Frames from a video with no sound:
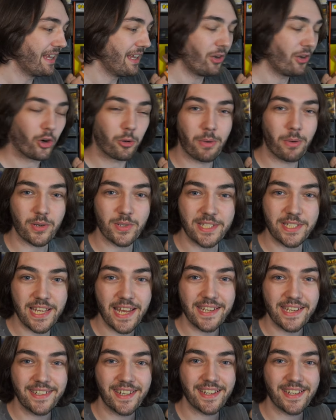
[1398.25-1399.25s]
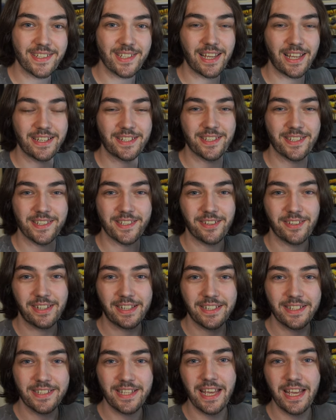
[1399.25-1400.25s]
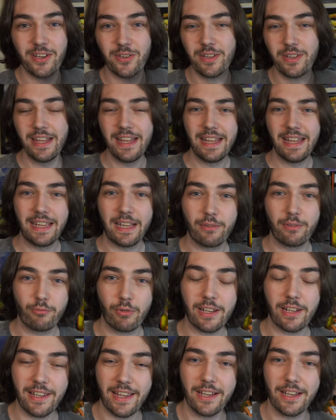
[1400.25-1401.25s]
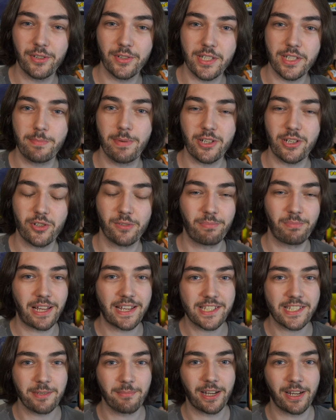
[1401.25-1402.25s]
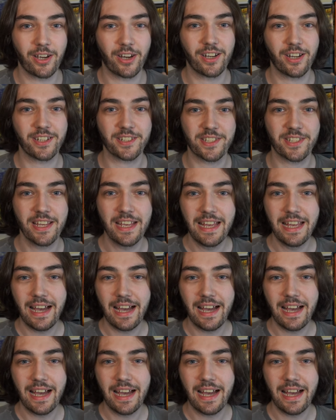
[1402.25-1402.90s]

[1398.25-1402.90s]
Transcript: almost 10 years later, so you can tell it really held a special place in my heart.